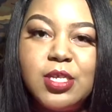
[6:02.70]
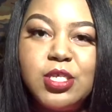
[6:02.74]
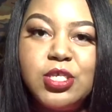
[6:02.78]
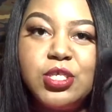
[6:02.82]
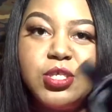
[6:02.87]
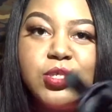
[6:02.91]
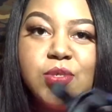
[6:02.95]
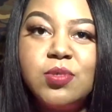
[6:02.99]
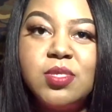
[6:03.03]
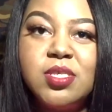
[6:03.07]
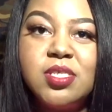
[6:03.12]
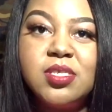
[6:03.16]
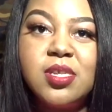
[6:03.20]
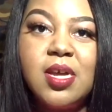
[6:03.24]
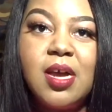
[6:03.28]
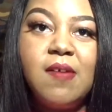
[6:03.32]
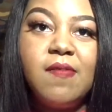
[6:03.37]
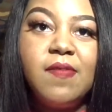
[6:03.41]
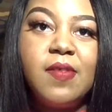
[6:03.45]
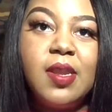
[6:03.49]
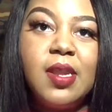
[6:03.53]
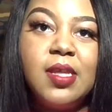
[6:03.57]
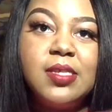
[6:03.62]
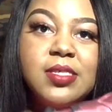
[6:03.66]
shoes as
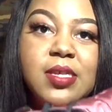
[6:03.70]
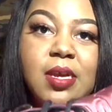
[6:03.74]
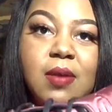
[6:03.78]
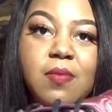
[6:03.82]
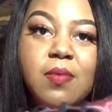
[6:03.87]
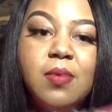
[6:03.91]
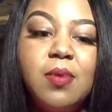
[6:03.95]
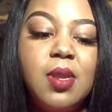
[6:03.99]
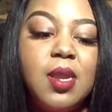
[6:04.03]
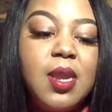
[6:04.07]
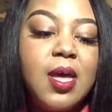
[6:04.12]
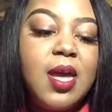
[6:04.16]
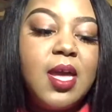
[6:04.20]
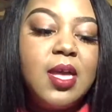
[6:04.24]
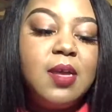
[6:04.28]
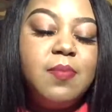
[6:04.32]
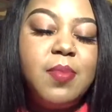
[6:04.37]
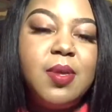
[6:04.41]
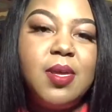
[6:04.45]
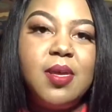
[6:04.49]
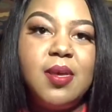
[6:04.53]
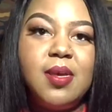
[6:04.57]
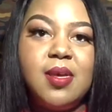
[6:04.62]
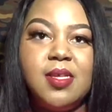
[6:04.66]
often as I would like,
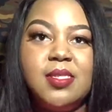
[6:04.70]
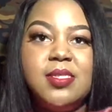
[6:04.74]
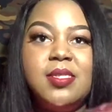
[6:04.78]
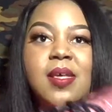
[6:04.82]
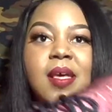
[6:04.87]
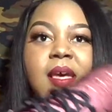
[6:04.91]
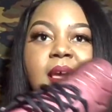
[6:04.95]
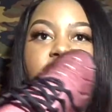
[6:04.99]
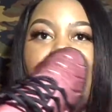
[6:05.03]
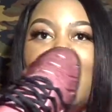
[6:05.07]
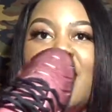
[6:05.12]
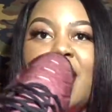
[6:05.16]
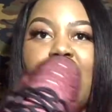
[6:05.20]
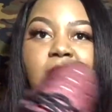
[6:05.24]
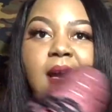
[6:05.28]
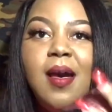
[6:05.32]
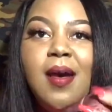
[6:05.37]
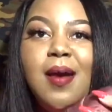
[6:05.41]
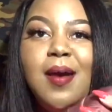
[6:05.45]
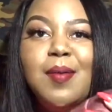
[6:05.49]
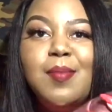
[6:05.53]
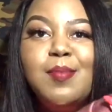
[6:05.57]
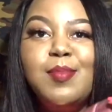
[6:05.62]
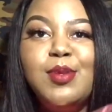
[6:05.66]
because
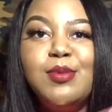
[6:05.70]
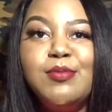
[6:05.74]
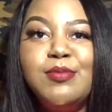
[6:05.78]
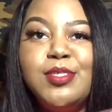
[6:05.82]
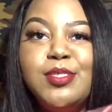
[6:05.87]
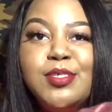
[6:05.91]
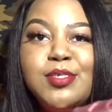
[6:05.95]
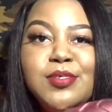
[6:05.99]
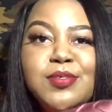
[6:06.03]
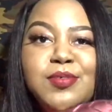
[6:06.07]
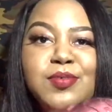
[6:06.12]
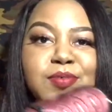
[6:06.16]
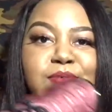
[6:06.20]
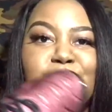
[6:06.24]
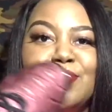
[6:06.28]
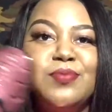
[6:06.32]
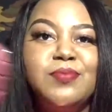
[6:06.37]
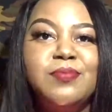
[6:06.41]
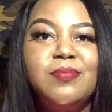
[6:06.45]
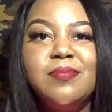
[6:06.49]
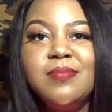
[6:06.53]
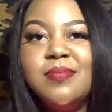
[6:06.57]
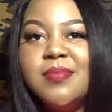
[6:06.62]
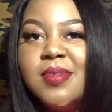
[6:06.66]
due
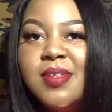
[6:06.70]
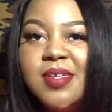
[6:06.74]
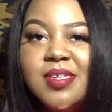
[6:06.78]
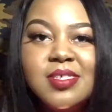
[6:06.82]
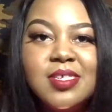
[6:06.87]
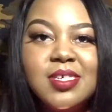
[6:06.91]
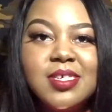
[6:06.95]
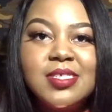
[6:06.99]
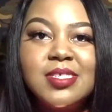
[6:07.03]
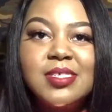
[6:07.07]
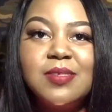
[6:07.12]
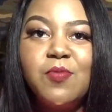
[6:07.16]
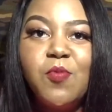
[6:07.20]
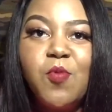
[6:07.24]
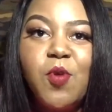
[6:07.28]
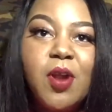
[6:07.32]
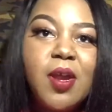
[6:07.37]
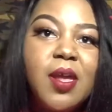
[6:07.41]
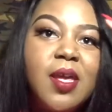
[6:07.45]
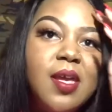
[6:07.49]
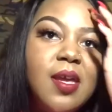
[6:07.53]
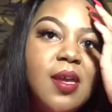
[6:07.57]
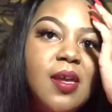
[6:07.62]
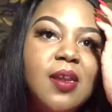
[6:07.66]
to just
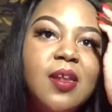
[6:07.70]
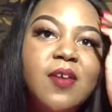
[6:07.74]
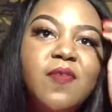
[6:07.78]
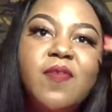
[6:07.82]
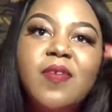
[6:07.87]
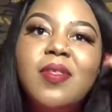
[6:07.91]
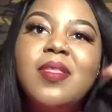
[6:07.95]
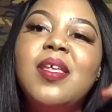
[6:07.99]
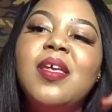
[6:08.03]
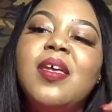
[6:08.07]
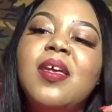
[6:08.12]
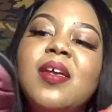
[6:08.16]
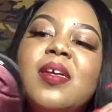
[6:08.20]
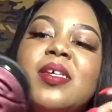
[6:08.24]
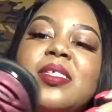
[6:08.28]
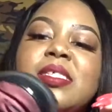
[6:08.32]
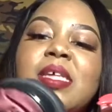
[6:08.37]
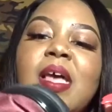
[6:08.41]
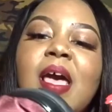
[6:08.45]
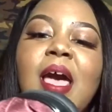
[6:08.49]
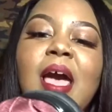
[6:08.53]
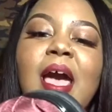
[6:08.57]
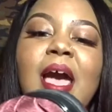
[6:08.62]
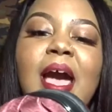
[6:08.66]
working and different things,
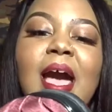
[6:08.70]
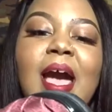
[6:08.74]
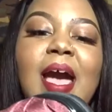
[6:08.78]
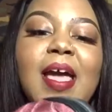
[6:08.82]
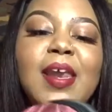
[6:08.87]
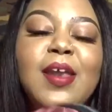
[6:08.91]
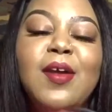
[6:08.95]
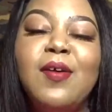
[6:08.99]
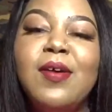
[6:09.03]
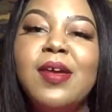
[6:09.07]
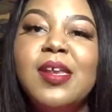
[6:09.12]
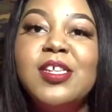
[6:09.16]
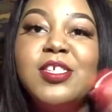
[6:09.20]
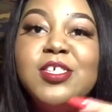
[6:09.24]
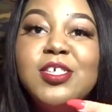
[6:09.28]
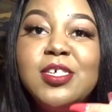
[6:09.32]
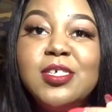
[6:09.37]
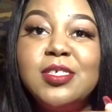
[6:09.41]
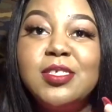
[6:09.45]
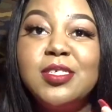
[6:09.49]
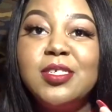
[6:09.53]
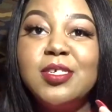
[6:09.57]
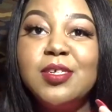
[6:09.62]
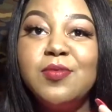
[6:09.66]
I don't get a
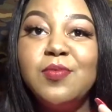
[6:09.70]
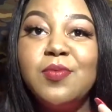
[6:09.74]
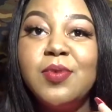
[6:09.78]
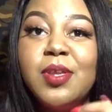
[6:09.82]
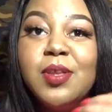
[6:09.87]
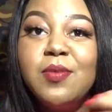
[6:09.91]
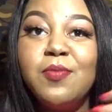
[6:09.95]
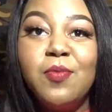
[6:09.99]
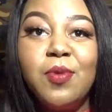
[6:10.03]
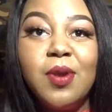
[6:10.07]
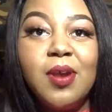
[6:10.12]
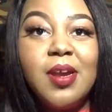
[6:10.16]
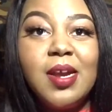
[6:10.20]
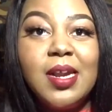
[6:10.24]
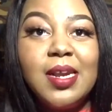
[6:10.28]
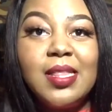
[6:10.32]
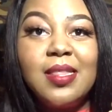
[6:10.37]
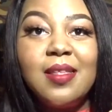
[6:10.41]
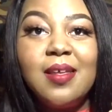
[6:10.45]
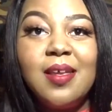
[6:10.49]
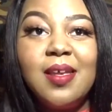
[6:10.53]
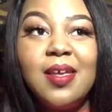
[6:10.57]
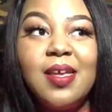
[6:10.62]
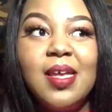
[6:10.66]
chance to really wear
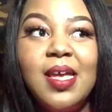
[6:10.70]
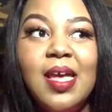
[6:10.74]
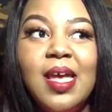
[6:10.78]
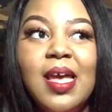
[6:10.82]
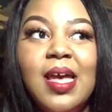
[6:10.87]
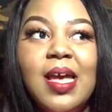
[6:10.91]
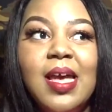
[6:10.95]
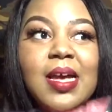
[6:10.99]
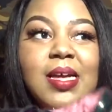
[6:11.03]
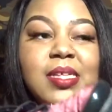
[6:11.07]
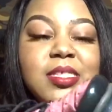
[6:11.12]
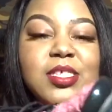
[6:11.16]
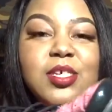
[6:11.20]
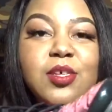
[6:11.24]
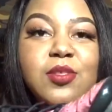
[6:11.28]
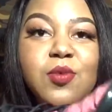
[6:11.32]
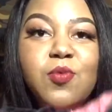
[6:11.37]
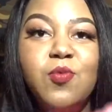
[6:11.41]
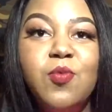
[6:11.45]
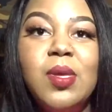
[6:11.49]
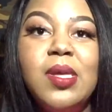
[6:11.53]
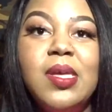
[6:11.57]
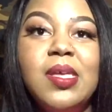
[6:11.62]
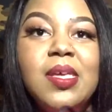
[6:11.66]
anything until the
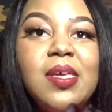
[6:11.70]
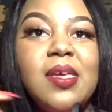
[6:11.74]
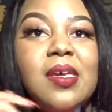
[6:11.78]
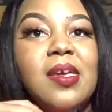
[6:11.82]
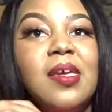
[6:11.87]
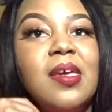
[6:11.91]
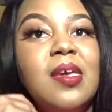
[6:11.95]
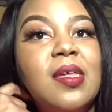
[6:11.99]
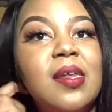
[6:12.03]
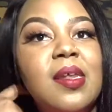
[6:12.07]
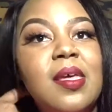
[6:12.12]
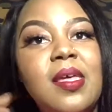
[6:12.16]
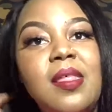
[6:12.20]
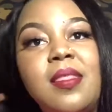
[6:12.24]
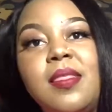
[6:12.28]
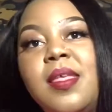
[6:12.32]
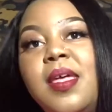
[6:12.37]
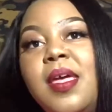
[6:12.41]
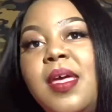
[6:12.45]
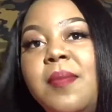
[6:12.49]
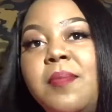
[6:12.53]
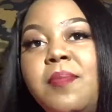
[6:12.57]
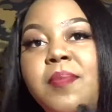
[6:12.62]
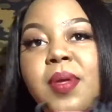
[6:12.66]
weekend, and
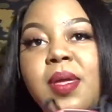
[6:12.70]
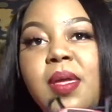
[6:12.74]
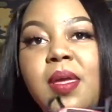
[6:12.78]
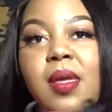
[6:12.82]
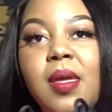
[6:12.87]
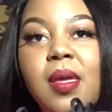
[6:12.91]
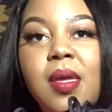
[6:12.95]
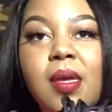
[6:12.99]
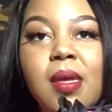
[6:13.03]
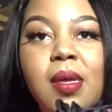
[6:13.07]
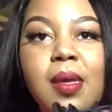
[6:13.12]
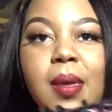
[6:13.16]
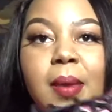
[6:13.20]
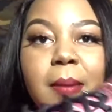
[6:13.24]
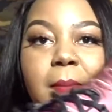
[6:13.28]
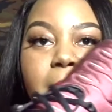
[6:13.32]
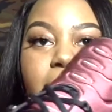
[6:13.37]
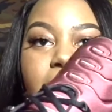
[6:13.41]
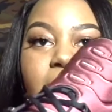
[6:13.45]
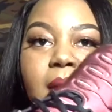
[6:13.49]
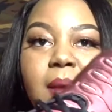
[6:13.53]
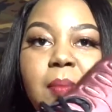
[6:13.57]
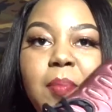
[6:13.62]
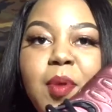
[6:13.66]
that being
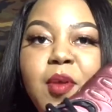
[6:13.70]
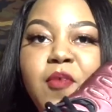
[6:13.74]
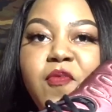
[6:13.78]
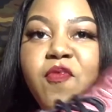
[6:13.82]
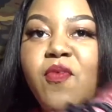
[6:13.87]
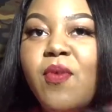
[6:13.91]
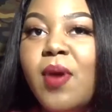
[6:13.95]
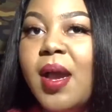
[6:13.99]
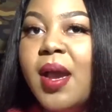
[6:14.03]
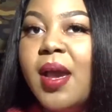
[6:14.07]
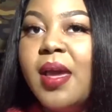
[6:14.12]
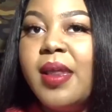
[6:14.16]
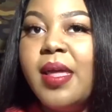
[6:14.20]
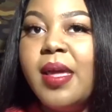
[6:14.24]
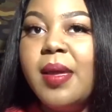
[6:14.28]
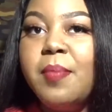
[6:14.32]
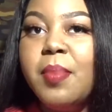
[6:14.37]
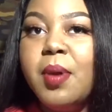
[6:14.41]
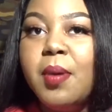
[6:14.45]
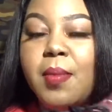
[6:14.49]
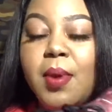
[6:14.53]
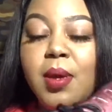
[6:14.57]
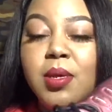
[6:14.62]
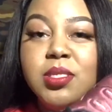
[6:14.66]
maybe Friday,
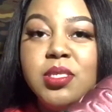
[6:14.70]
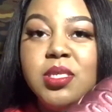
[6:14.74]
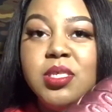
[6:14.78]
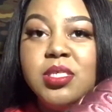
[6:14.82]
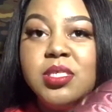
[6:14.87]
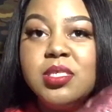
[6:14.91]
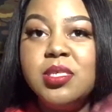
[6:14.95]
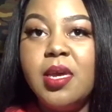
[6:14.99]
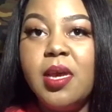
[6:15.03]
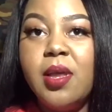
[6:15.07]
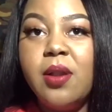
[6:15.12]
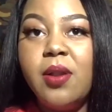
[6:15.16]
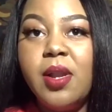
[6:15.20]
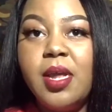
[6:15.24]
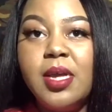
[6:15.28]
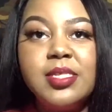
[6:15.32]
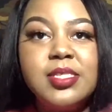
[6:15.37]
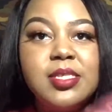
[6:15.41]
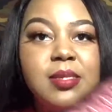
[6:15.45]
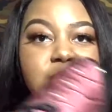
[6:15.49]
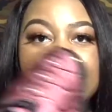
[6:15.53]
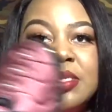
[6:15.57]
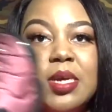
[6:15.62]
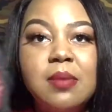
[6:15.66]
but mostly Saturday,
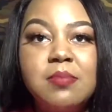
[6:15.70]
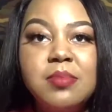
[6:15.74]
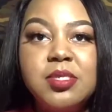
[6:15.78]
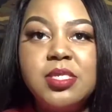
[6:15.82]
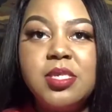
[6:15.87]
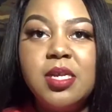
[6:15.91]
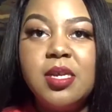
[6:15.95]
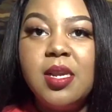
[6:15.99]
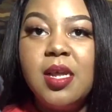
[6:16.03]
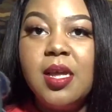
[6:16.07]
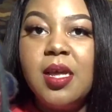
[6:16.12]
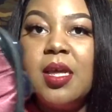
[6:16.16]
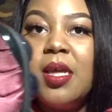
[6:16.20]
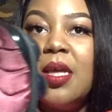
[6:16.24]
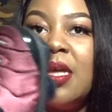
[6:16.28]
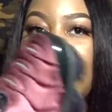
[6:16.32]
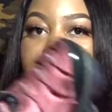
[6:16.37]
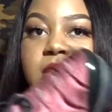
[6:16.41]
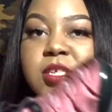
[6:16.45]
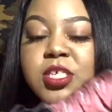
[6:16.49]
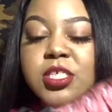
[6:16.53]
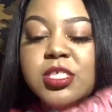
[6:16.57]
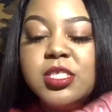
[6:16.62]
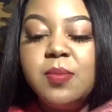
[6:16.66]
sometimes Sunday.
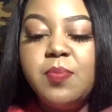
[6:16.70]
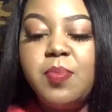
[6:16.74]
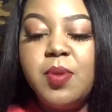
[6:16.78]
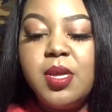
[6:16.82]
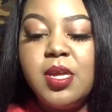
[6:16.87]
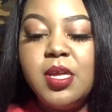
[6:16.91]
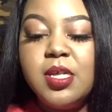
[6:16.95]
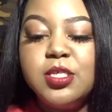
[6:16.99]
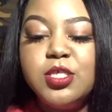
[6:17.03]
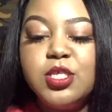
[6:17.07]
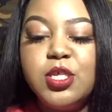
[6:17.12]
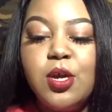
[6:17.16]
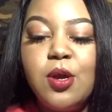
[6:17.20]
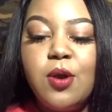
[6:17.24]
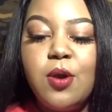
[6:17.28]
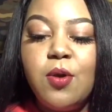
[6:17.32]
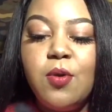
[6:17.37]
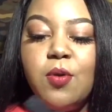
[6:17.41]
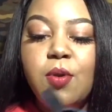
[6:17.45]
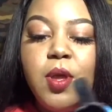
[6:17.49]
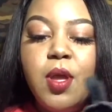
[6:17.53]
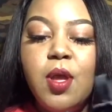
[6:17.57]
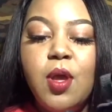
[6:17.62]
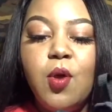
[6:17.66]
Just depends
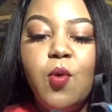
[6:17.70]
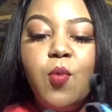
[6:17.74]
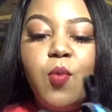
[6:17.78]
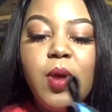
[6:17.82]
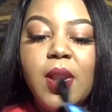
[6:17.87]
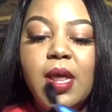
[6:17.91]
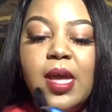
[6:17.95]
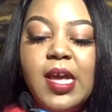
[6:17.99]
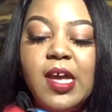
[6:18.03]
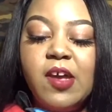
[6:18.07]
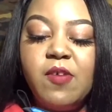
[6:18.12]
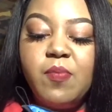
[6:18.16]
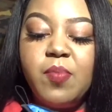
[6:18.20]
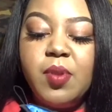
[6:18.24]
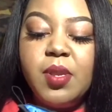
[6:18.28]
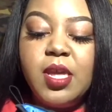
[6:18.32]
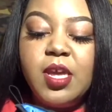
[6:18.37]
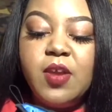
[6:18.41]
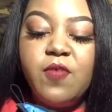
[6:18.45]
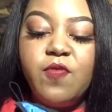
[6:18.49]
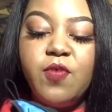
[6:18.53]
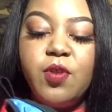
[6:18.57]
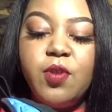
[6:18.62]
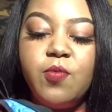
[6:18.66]
on what I have
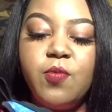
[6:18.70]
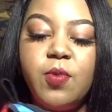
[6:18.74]
planned for the